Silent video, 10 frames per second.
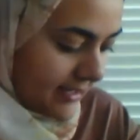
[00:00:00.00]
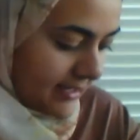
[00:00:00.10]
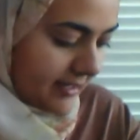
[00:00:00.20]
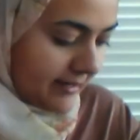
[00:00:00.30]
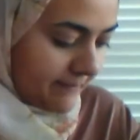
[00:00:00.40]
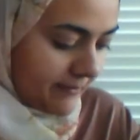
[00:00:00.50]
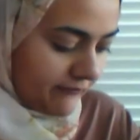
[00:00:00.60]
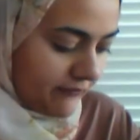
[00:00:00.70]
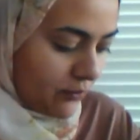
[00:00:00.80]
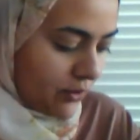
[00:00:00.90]
Number
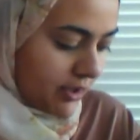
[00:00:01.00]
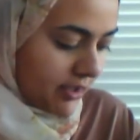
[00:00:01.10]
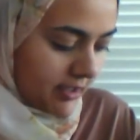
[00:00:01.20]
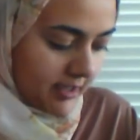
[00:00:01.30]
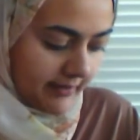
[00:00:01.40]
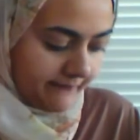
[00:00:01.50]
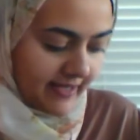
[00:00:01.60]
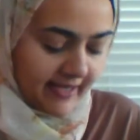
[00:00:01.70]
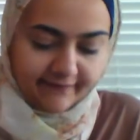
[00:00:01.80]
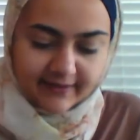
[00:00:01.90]
4,
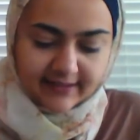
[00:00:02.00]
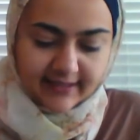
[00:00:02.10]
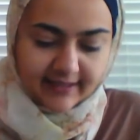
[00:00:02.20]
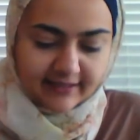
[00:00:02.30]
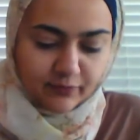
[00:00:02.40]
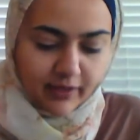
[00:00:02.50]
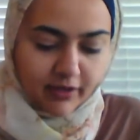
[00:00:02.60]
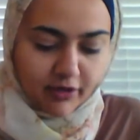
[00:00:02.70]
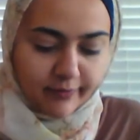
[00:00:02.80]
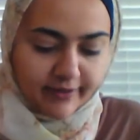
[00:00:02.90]
5, and 6, we are
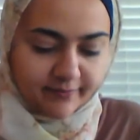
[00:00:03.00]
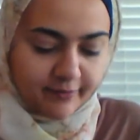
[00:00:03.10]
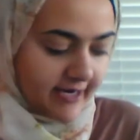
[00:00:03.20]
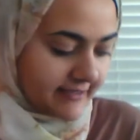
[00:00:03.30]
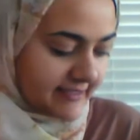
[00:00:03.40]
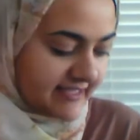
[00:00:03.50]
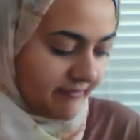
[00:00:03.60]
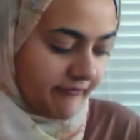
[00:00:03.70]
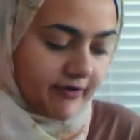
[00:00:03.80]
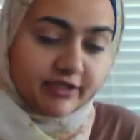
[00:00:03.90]
going to practice some of
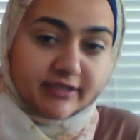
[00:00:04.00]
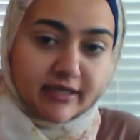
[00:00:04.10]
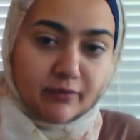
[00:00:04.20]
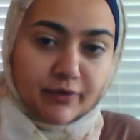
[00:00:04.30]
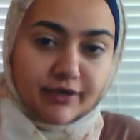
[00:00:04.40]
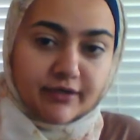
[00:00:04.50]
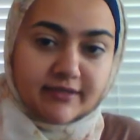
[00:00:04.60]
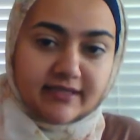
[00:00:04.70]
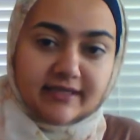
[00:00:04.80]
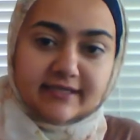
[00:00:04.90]
our sight words.
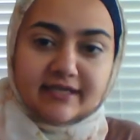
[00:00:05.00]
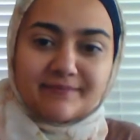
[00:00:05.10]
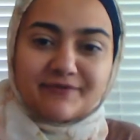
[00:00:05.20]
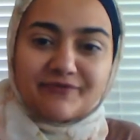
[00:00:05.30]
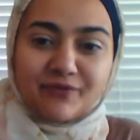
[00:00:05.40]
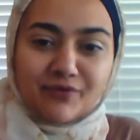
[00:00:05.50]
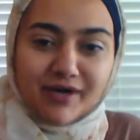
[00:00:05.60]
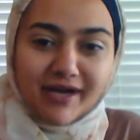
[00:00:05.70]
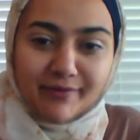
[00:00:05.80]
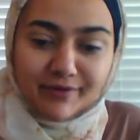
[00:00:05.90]
Next to number 4,
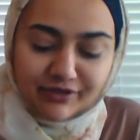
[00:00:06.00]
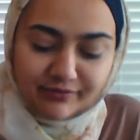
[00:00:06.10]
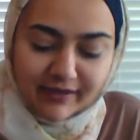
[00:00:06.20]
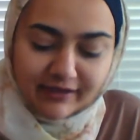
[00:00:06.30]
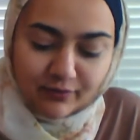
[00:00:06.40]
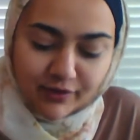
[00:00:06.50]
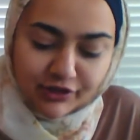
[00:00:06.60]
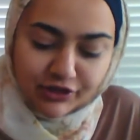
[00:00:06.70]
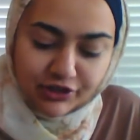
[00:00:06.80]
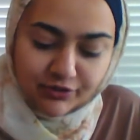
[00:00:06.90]
I want you to write the word
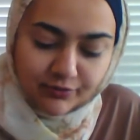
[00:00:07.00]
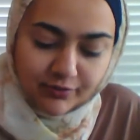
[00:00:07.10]
two.